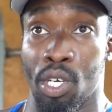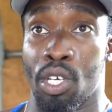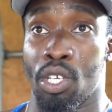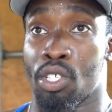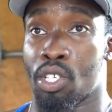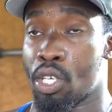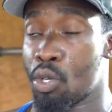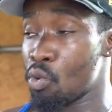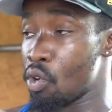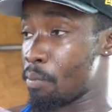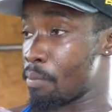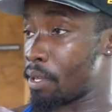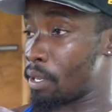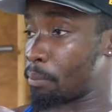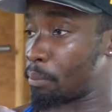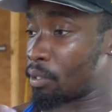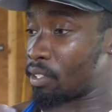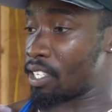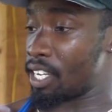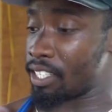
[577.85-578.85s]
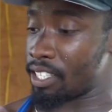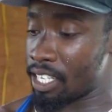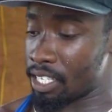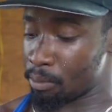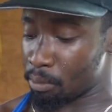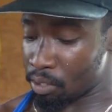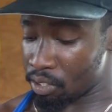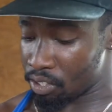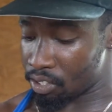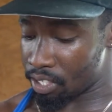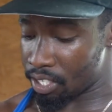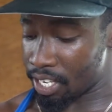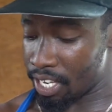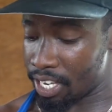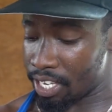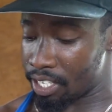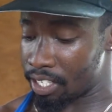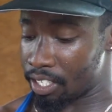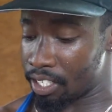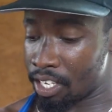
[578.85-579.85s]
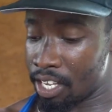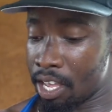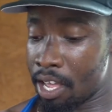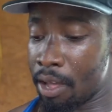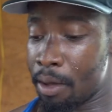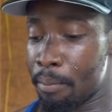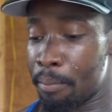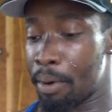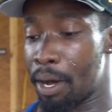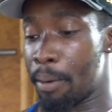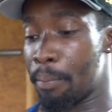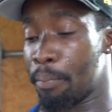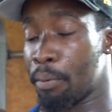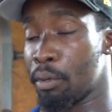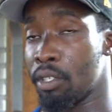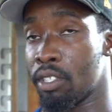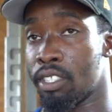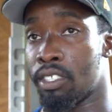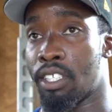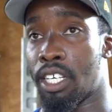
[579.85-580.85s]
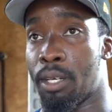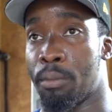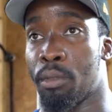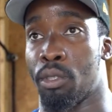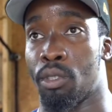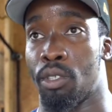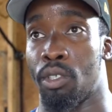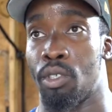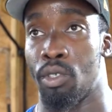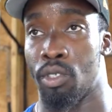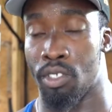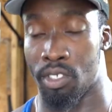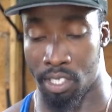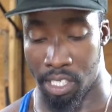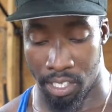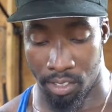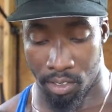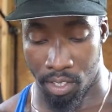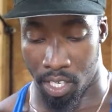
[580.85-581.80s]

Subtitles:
So you want to be able to protect that as much as you can by putting these elbow sleeves